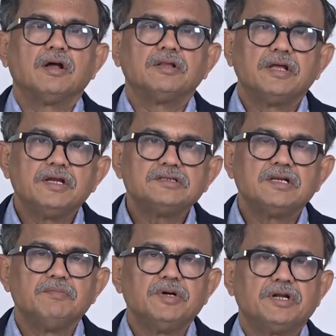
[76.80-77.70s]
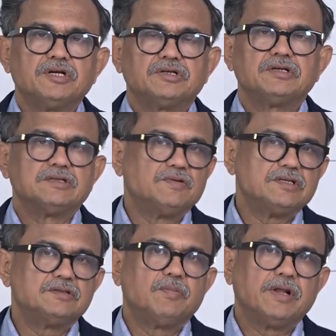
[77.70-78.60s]
There is a limitation as well
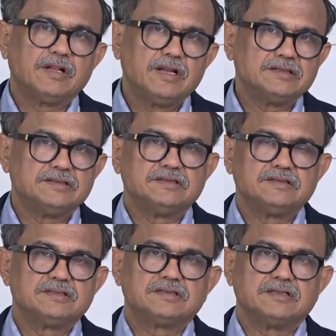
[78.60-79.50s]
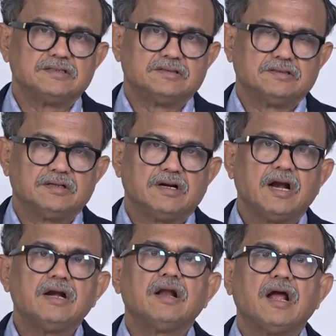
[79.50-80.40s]
as the breathlessness is concerned.
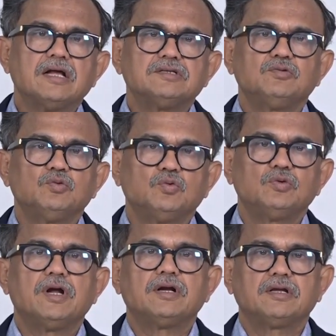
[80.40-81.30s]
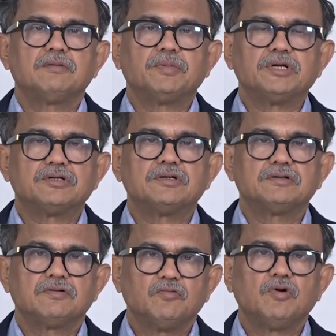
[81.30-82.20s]
And as you know that
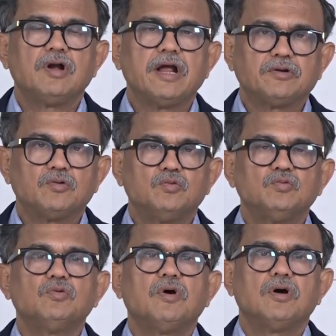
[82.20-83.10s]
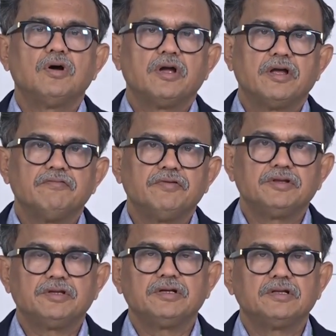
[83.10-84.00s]
patients would like to do
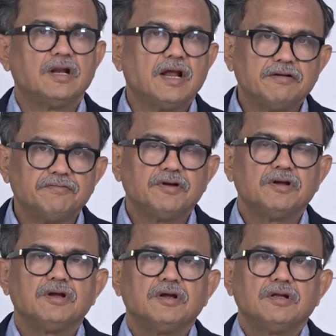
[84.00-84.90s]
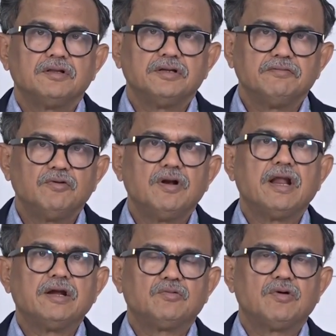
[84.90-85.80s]
everything in their life, they would
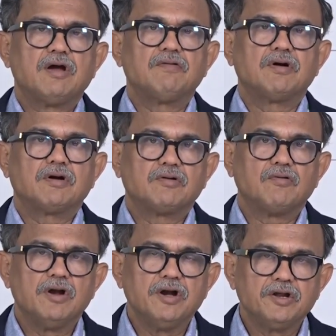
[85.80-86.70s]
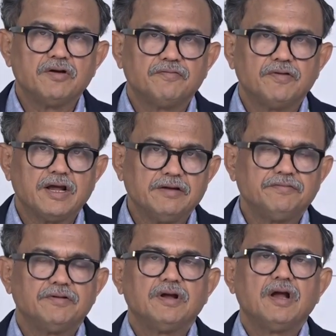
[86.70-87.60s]
like to have a quality of life,
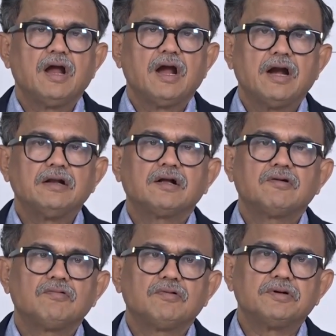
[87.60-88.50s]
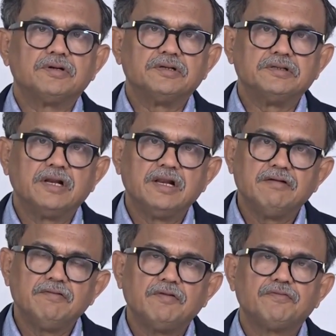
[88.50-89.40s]
and the
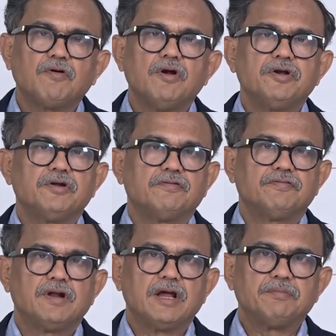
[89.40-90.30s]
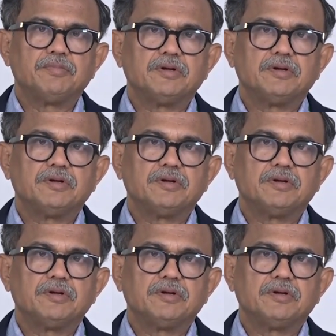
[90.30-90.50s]
level of quality of life,